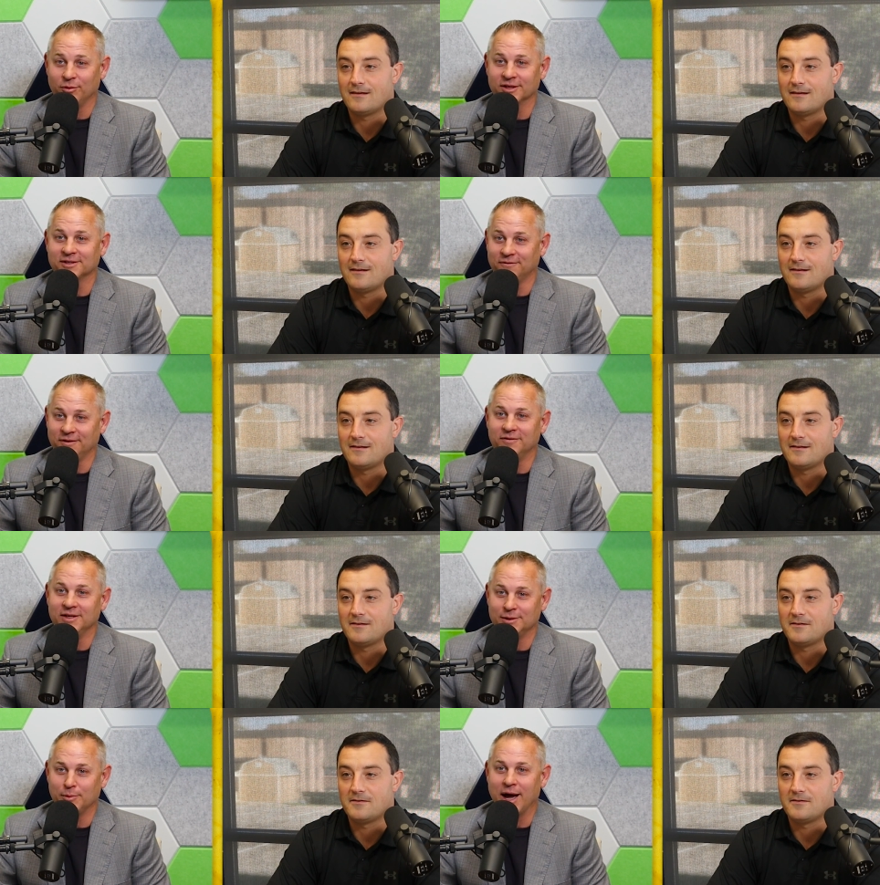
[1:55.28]
Speaker 1: plus a
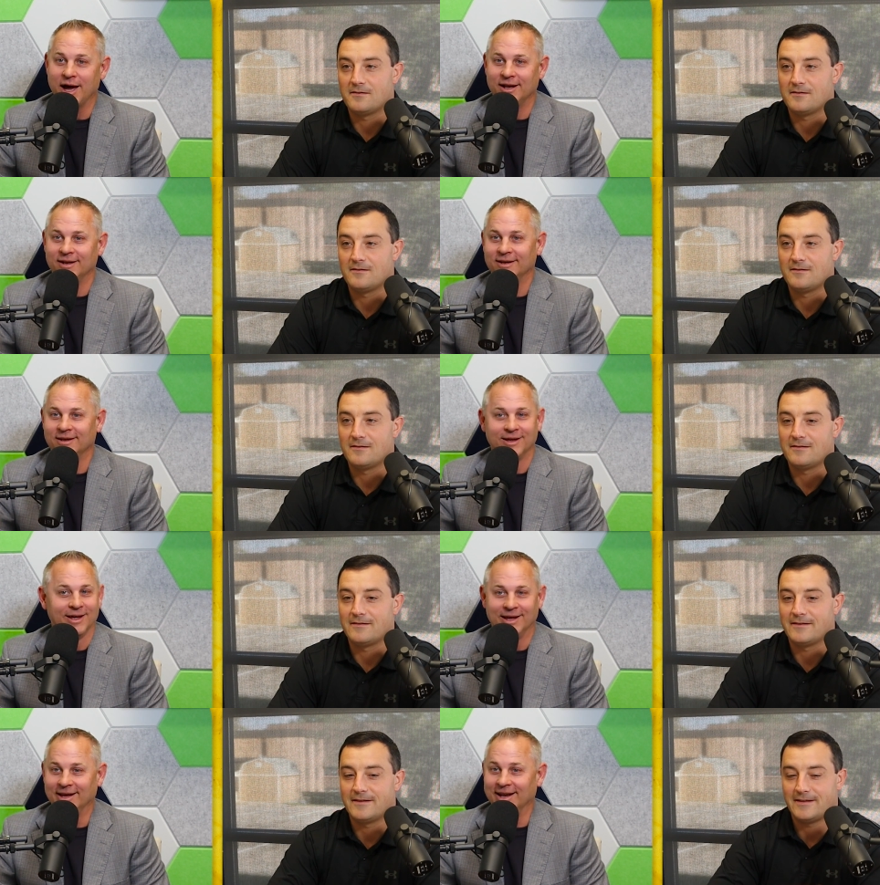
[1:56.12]
50 spot.
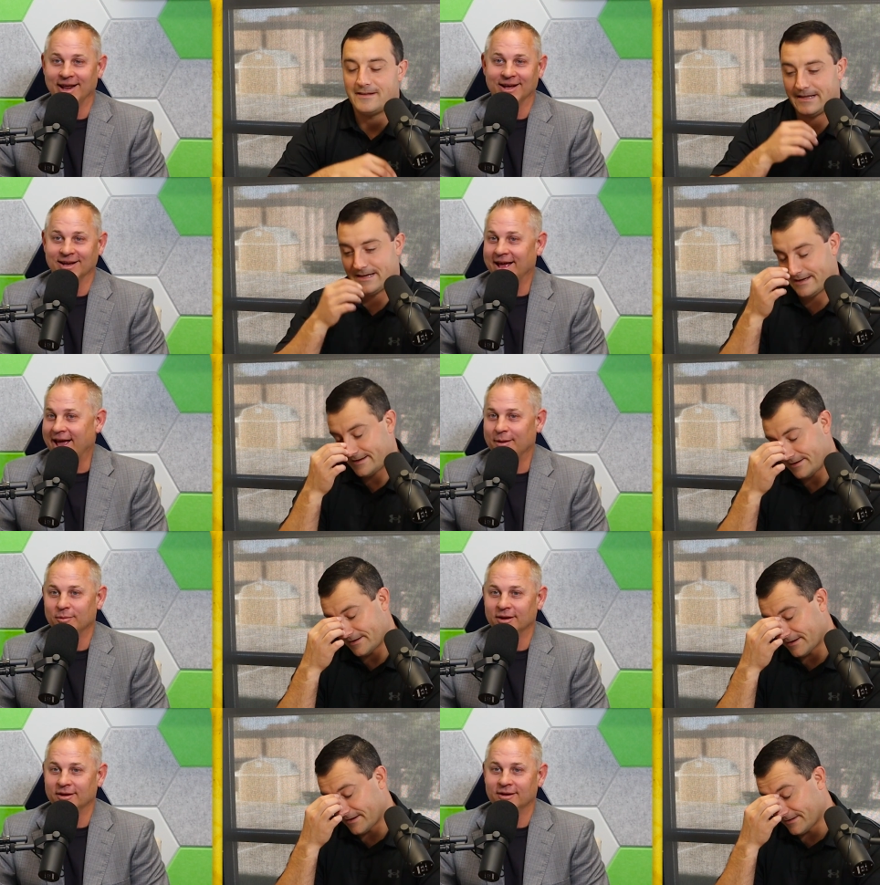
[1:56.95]
It ain't gonna
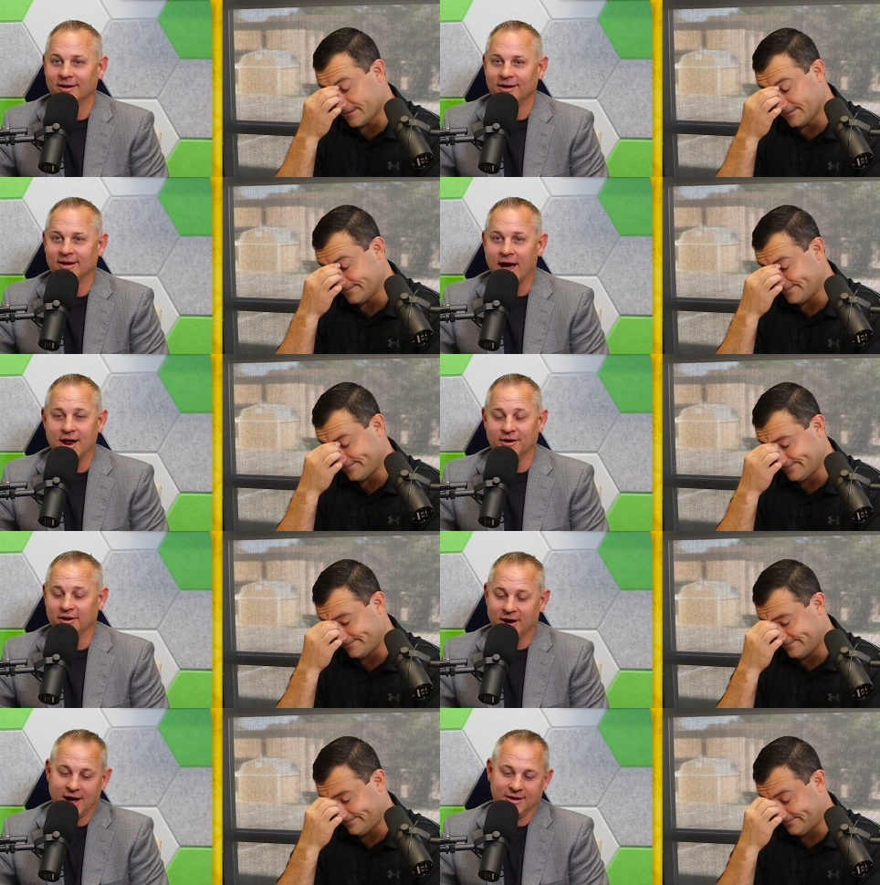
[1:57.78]
happen. No. I
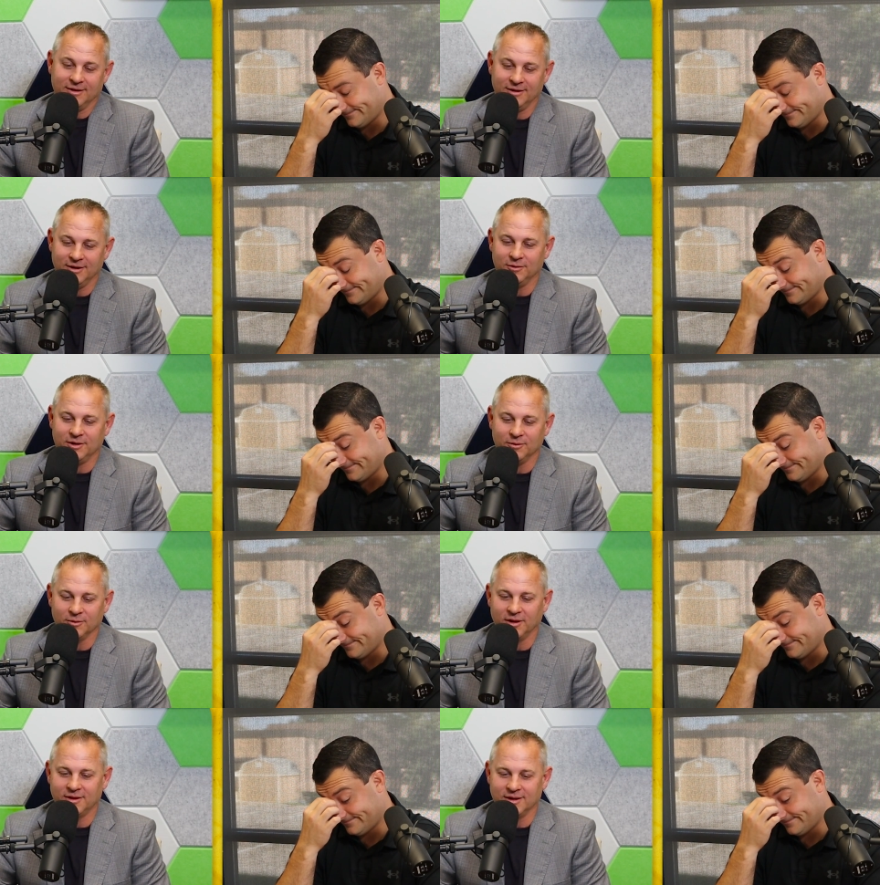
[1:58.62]
don't know. I, do you do
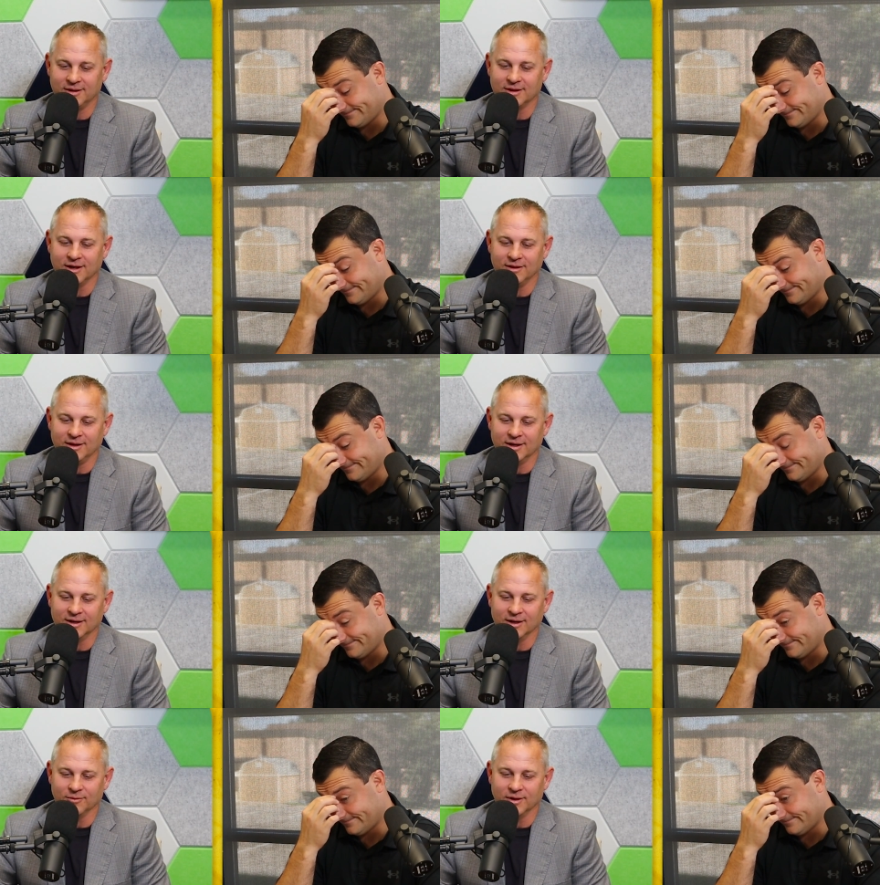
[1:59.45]
you really think they'll
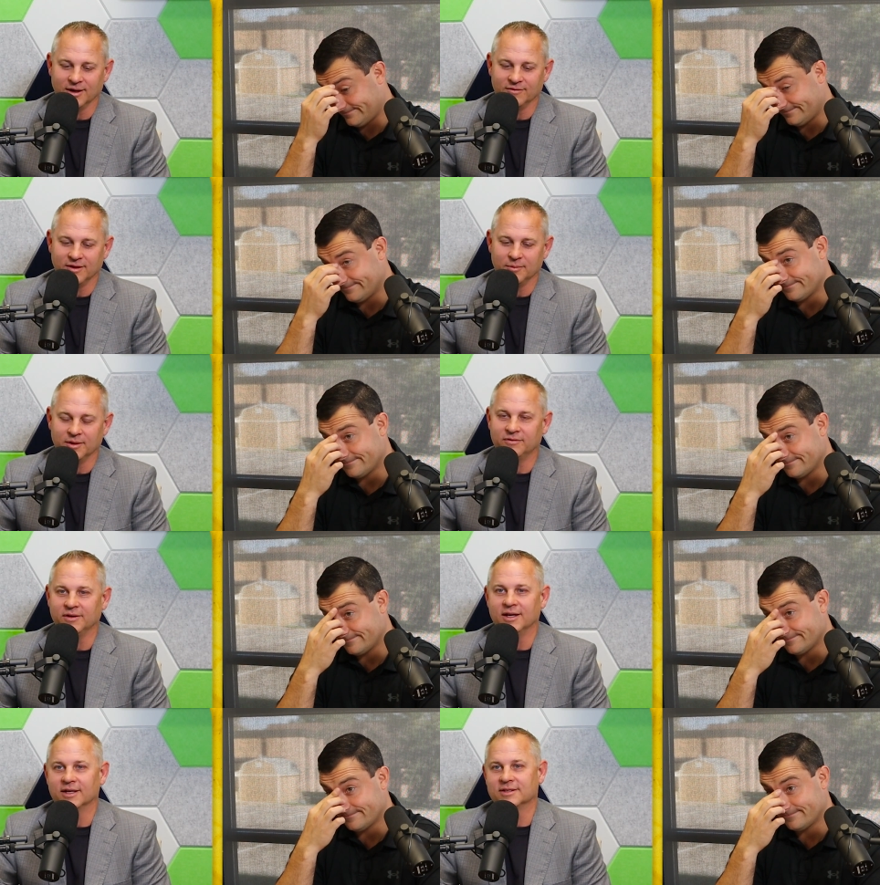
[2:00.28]
uh, get rid of him
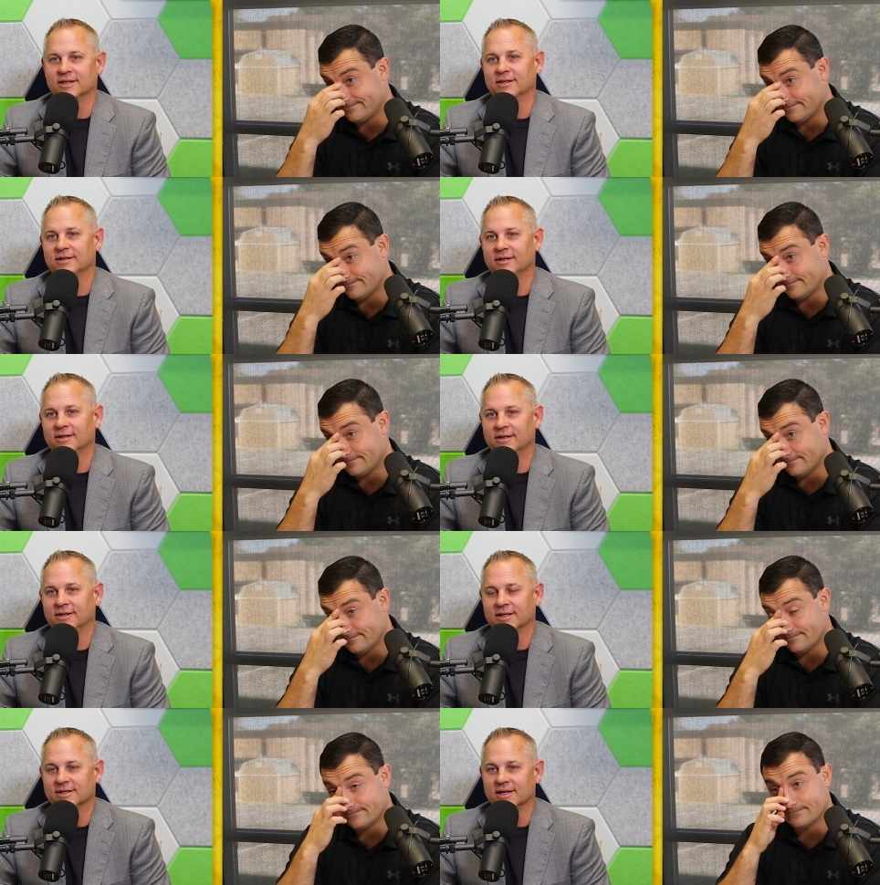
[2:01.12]
if he doesn't
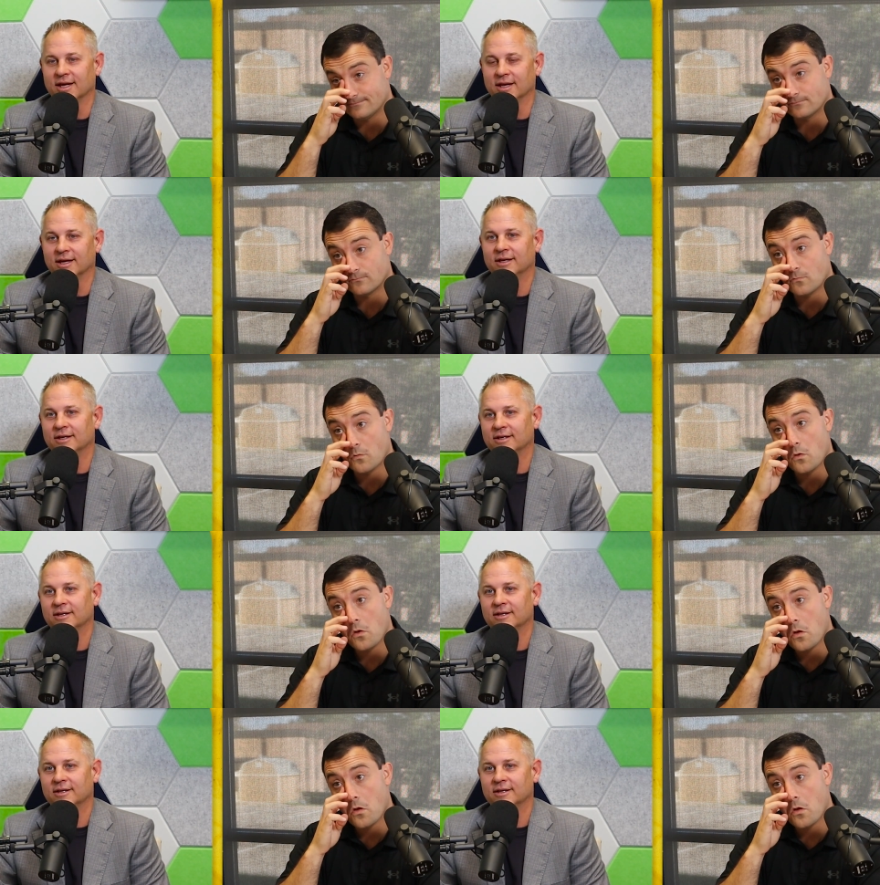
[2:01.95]
doesn't hit it?